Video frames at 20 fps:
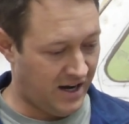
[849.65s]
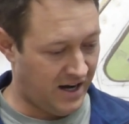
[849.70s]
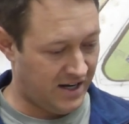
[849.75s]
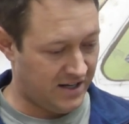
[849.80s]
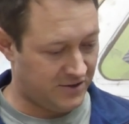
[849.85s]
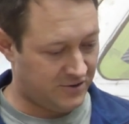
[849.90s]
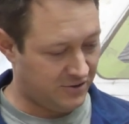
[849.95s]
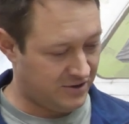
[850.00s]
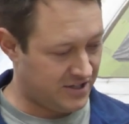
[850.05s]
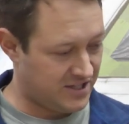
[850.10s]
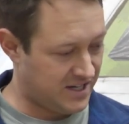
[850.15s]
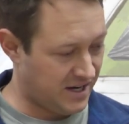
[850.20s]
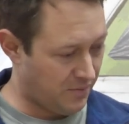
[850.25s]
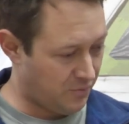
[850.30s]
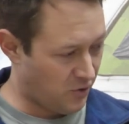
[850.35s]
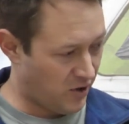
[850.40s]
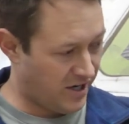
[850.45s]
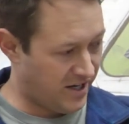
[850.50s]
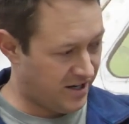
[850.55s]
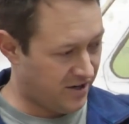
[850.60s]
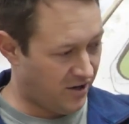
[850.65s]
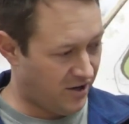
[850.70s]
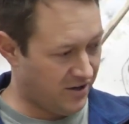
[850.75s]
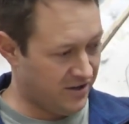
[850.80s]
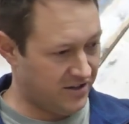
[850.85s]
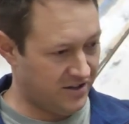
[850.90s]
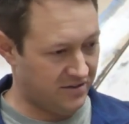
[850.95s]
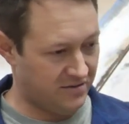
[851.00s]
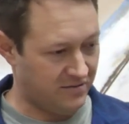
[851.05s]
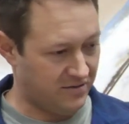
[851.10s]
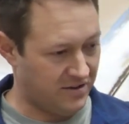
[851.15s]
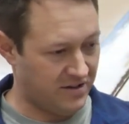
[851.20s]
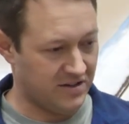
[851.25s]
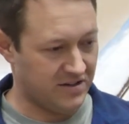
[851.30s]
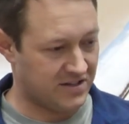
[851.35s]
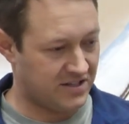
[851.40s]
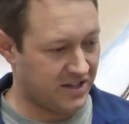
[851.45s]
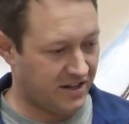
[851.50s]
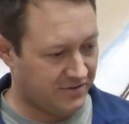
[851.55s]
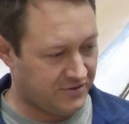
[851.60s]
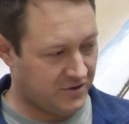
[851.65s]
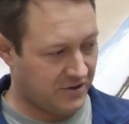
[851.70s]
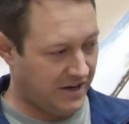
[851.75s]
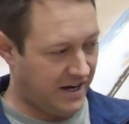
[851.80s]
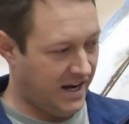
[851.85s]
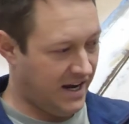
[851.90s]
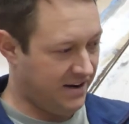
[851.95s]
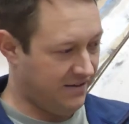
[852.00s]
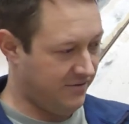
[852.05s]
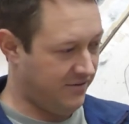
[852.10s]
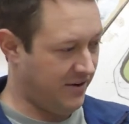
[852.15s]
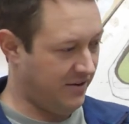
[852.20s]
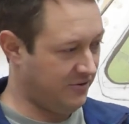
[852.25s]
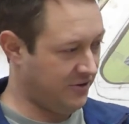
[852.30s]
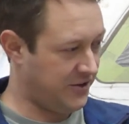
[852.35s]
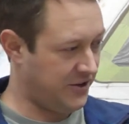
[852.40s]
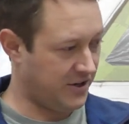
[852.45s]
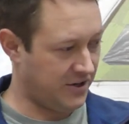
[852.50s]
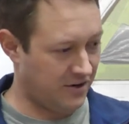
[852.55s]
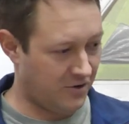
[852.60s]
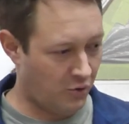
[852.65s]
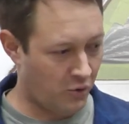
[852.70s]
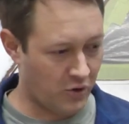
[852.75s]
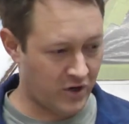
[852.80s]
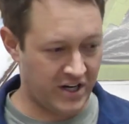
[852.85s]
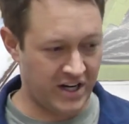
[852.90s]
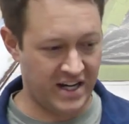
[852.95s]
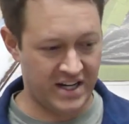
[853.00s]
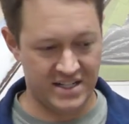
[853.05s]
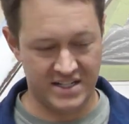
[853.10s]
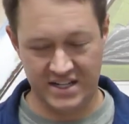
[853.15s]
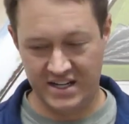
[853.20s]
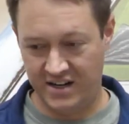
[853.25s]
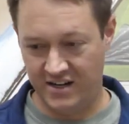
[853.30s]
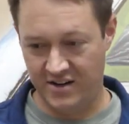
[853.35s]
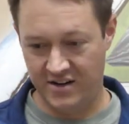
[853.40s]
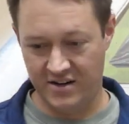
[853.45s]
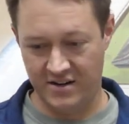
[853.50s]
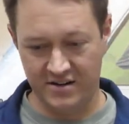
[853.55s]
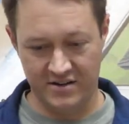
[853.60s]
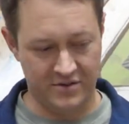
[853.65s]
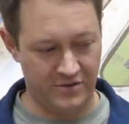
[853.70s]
sort of separated all the stuff, so I have everything organized here,